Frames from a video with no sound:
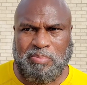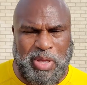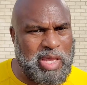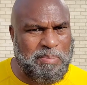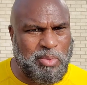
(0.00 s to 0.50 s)

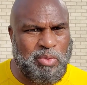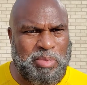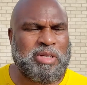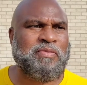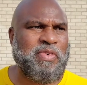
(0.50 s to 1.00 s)
people,
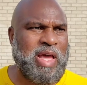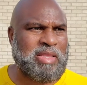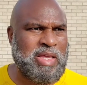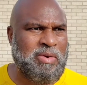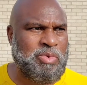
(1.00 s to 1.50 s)
but the
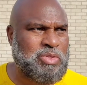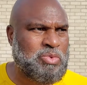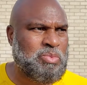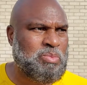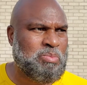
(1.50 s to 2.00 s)
fact that when
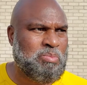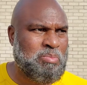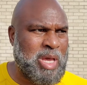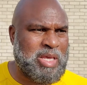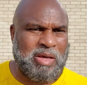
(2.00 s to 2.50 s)
you
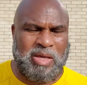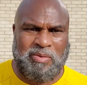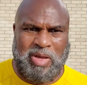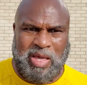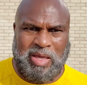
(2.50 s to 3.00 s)
make a,
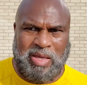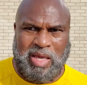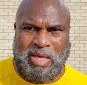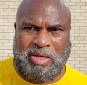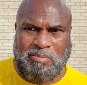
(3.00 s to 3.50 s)
a,
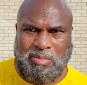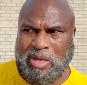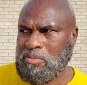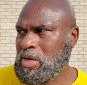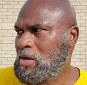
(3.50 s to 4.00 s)
a
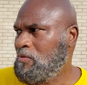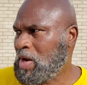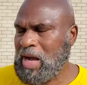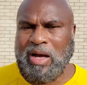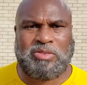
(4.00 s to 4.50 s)
commitment, a
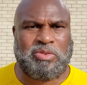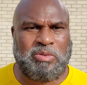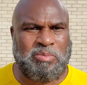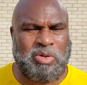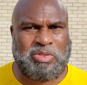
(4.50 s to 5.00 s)
vow to the
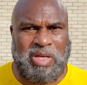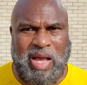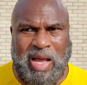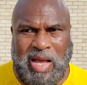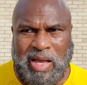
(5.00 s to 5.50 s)
Most
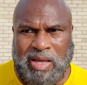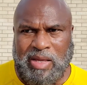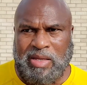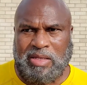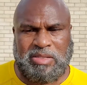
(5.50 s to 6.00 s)
High,
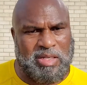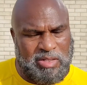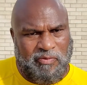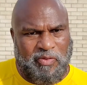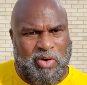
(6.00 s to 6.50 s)
he said,
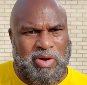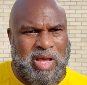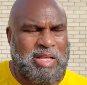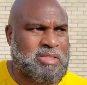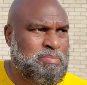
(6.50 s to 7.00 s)
defer
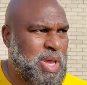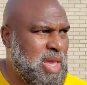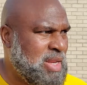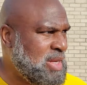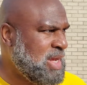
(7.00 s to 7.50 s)
not to
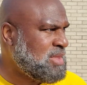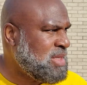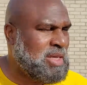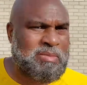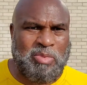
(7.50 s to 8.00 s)
pay it. And I
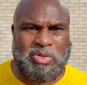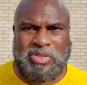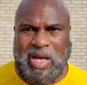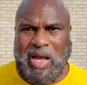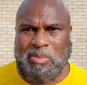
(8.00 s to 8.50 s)
thank the
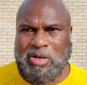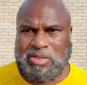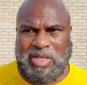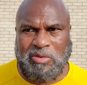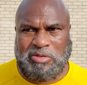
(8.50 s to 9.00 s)
Most High
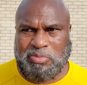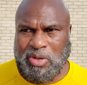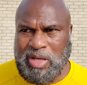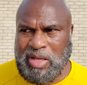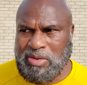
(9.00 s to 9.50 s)
because I was
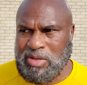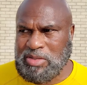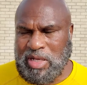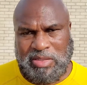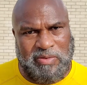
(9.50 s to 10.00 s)
praying during
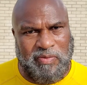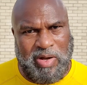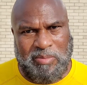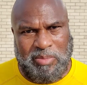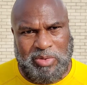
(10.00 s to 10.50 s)
this. I said,
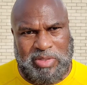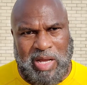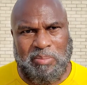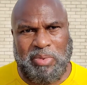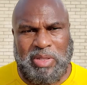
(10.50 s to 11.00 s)
Most
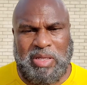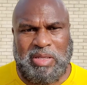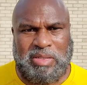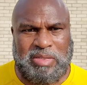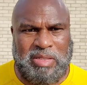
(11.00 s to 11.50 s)
High,
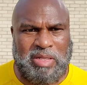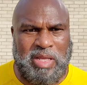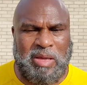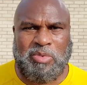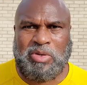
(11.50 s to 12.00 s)
please, in the
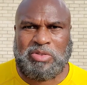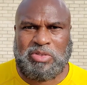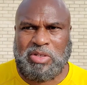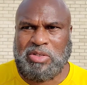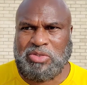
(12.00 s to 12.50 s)
name of your
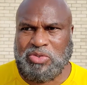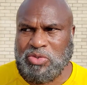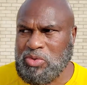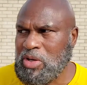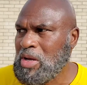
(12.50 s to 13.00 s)
son
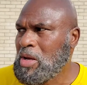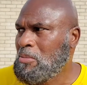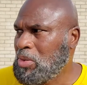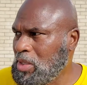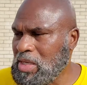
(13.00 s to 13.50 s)
Yeshua,
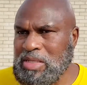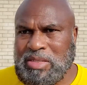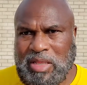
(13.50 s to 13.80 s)
please